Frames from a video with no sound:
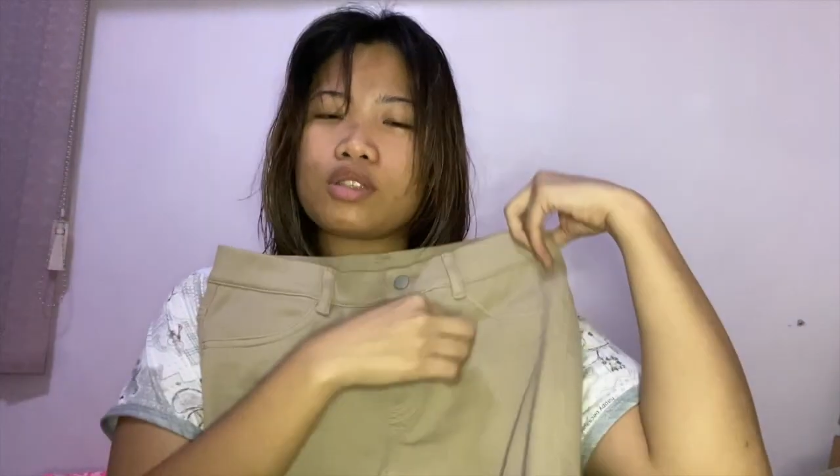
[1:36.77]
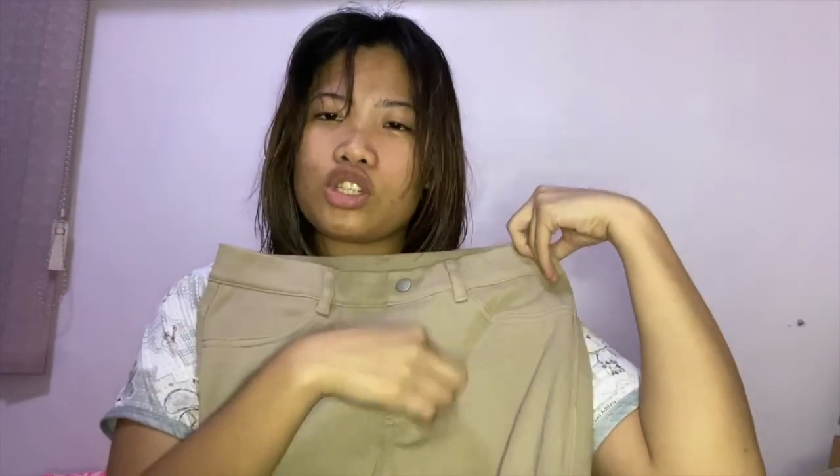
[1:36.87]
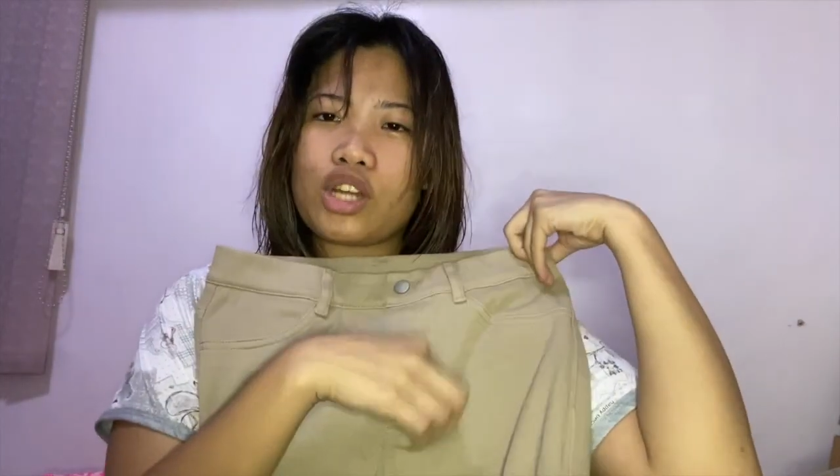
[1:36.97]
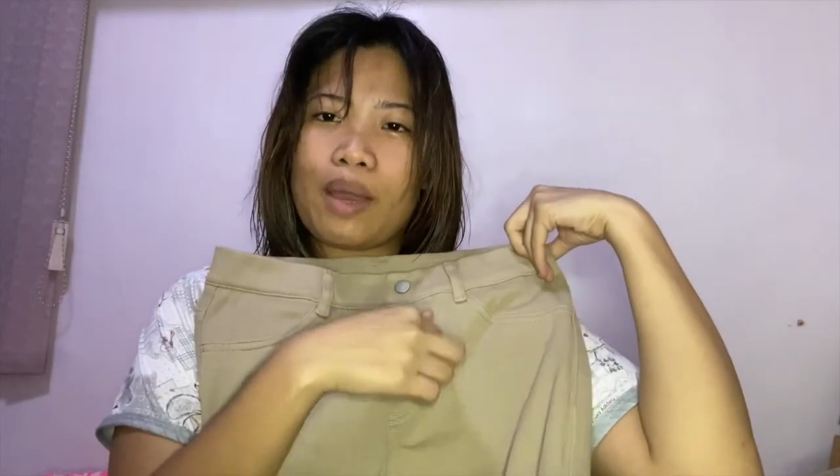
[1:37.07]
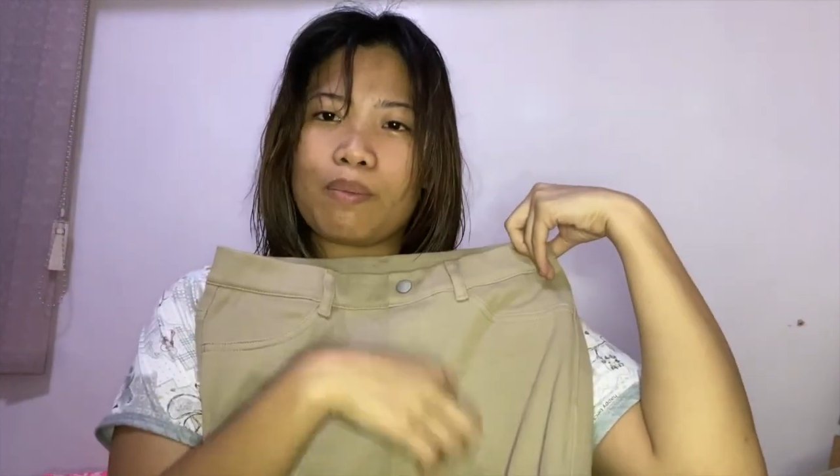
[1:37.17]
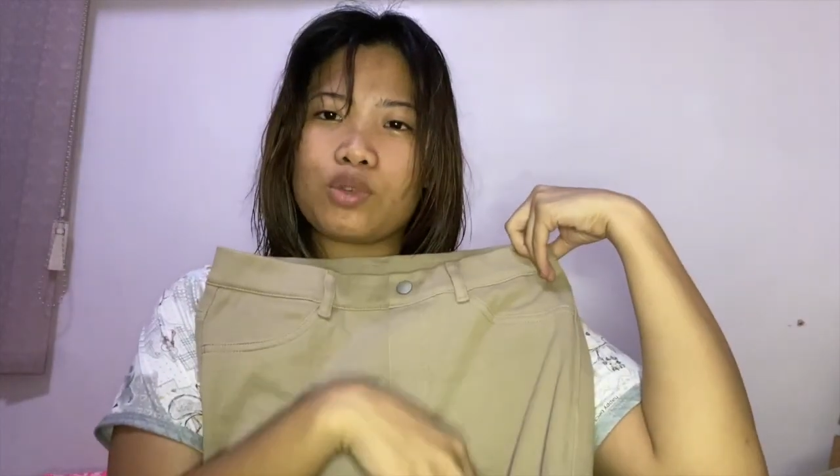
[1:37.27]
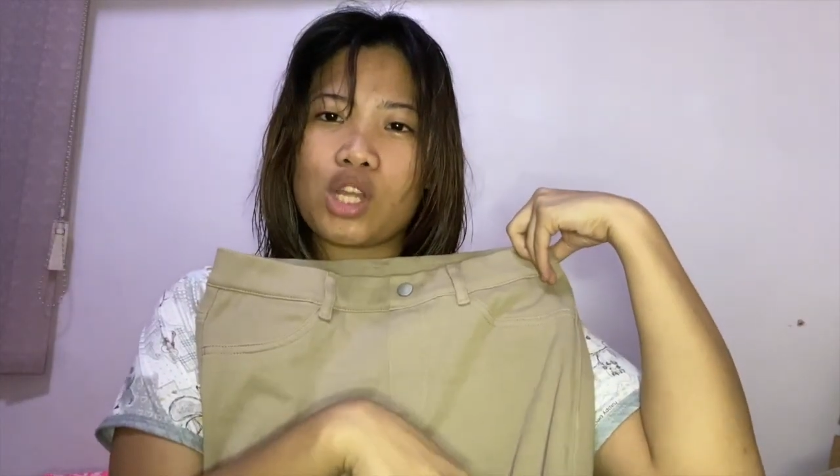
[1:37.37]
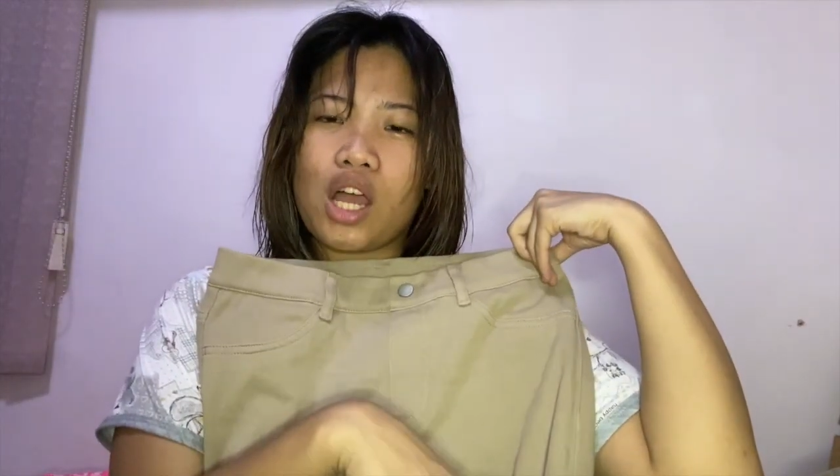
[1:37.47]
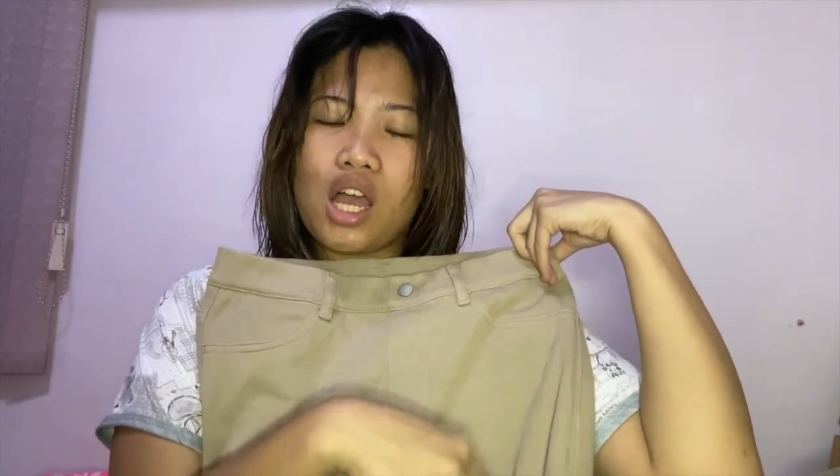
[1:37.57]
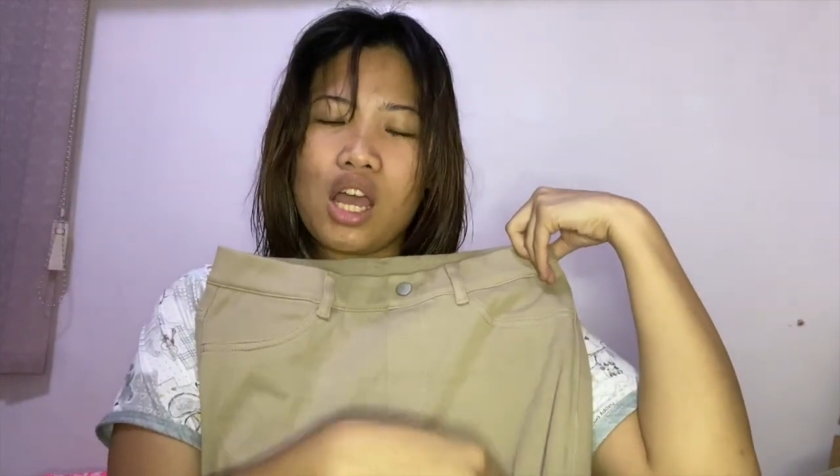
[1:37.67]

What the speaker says: striped siya.